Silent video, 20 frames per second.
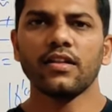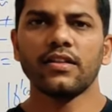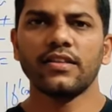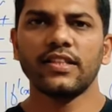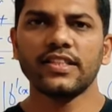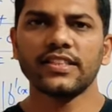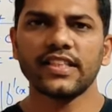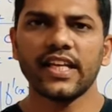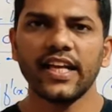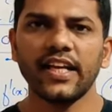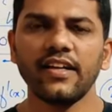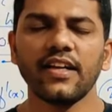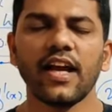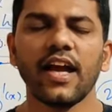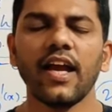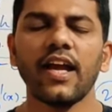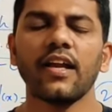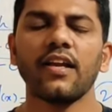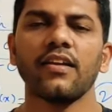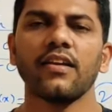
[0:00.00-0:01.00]
this
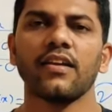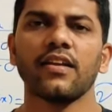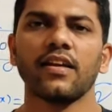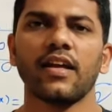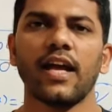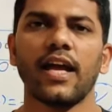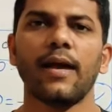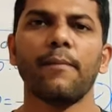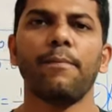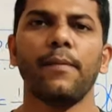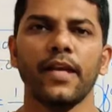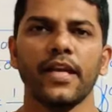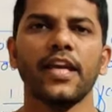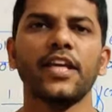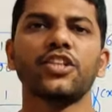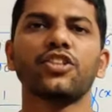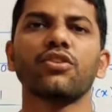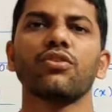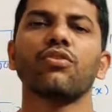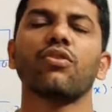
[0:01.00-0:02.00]
entire
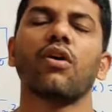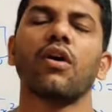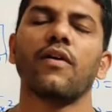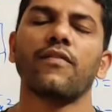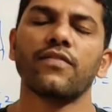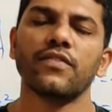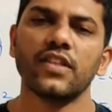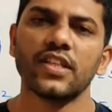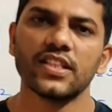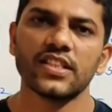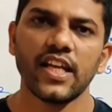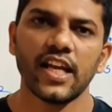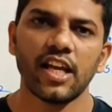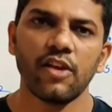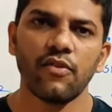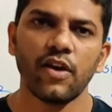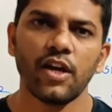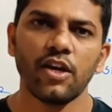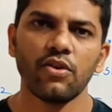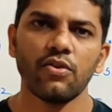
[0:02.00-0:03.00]
application of this
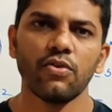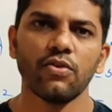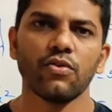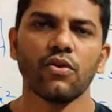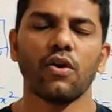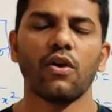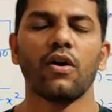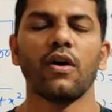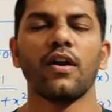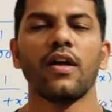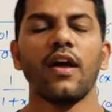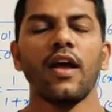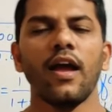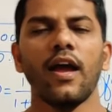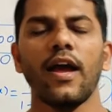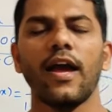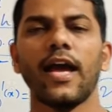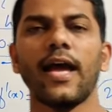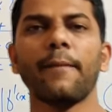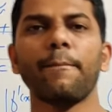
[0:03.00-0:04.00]
derivative called
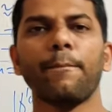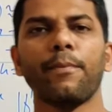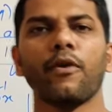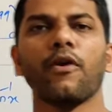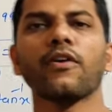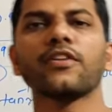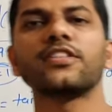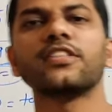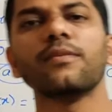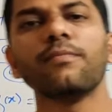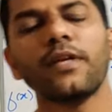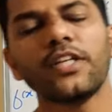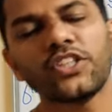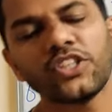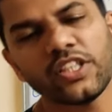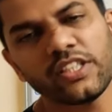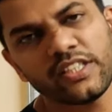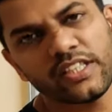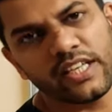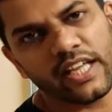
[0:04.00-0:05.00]

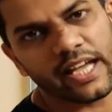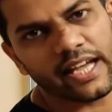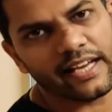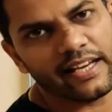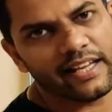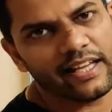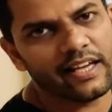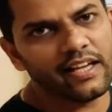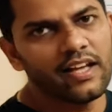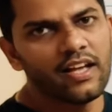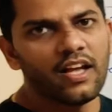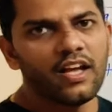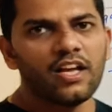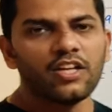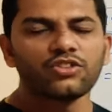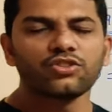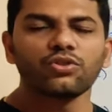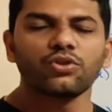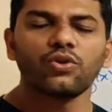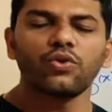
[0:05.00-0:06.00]
approximation technique,
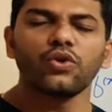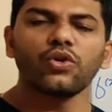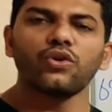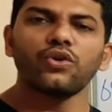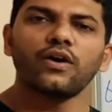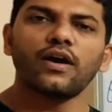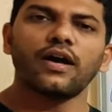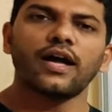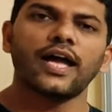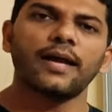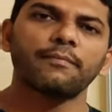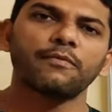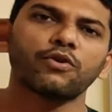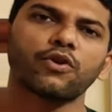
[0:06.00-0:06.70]
so I'm